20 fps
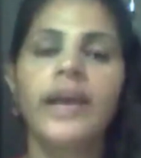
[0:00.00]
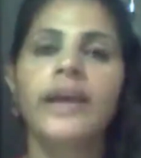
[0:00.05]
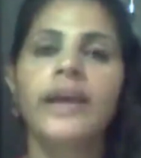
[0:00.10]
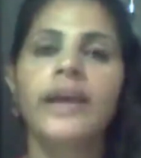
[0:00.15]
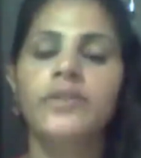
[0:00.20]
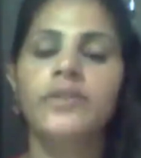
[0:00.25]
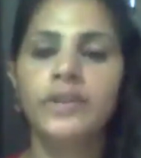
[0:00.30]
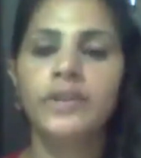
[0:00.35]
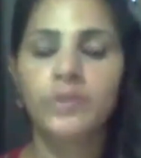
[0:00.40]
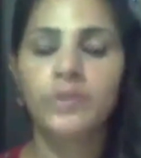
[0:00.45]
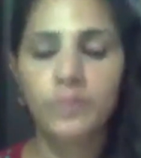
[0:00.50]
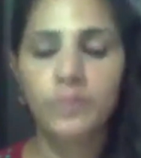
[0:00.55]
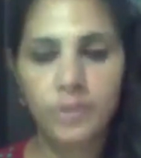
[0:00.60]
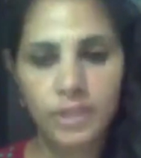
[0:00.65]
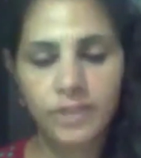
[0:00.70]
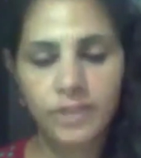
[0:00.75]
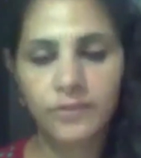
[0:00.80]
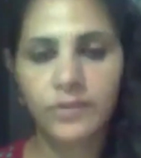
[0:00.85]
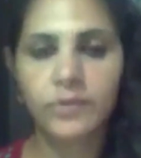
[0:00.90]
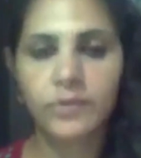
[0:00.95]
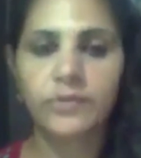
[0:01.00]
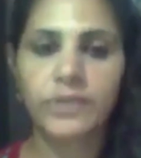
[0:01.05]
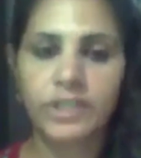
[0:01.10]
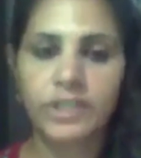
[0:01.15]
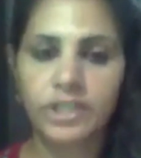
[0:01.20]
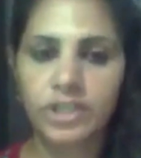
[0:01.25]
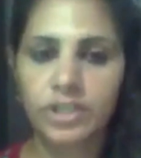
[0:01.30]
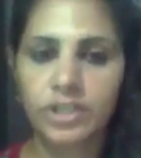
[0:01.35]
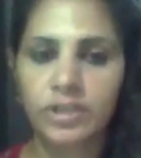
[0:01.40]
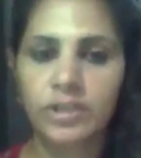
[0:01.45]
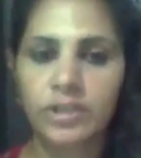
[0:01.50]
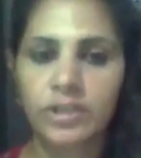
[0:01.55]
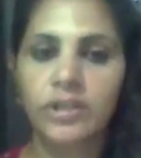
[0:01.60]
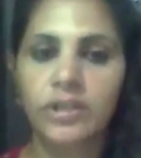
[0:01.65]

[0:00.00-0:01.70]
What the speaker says: And you can use it if you wish.